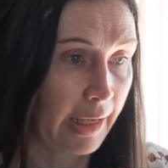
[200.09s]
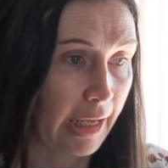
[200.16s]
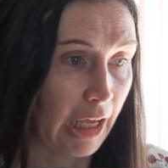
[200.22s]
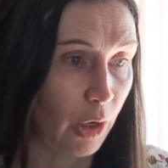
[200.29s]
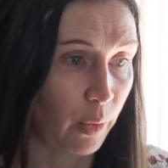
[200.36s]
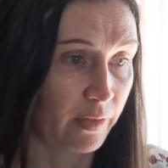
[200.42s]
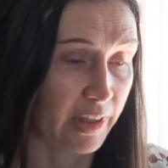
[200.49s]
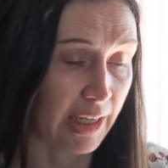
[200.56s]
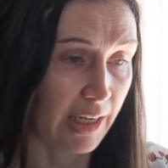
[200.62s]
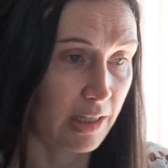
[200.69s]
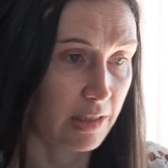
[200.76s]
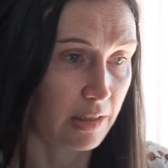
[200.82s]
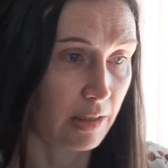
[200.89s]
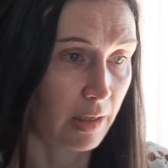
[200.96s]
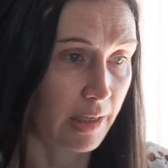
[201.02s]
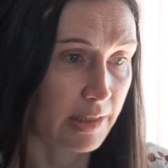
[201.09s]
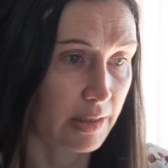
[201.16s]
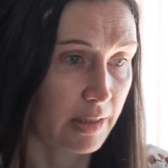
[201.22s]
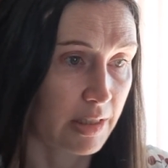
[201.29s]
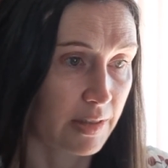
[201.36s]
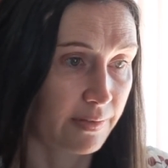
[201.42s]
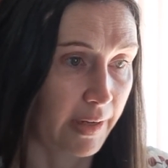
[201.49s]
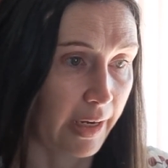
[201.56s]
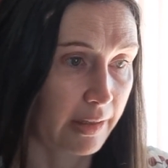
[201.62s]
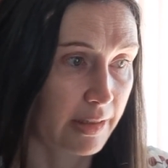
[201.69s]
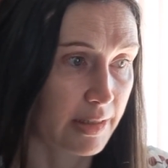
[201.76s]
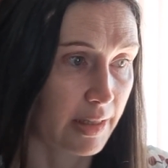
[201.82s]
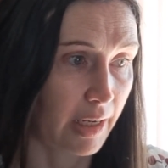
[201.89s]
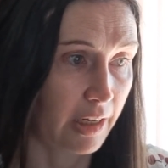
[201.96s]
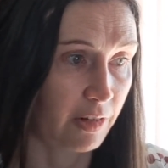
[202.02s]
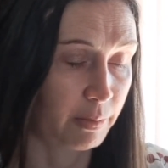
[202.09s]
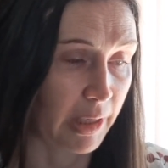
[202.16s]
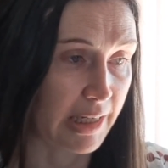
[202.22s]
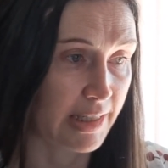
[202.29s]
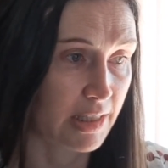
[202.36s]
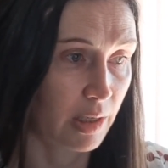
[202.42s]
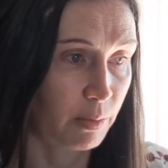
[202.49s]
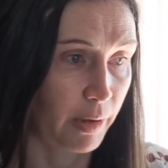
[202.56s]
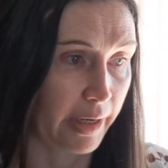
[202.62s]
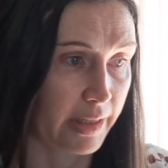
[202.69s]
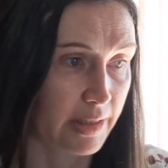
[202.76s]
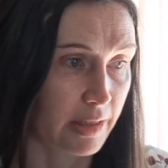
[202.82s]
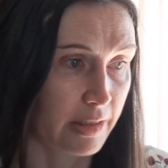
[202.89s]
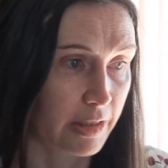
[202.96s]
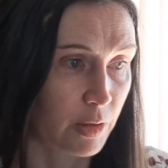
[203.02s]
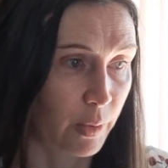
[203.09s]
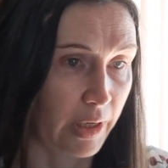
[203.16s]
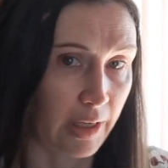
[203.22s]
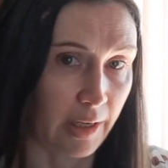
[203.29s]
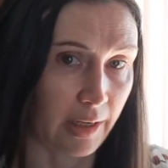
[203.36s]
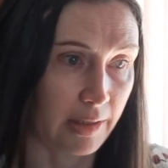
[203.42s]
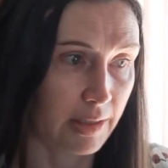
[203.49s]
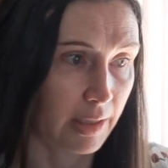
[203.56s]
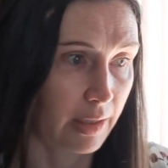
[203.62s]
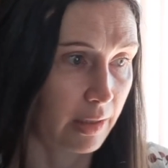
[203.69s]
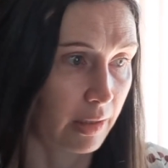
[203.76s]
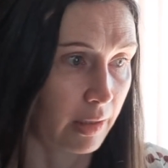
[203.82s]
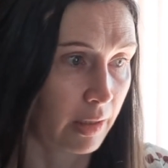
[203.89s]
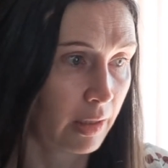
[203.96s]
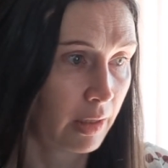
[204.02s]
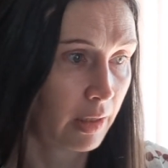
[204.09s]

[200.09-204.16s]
however, he denies this fact as they have been separated since 2018.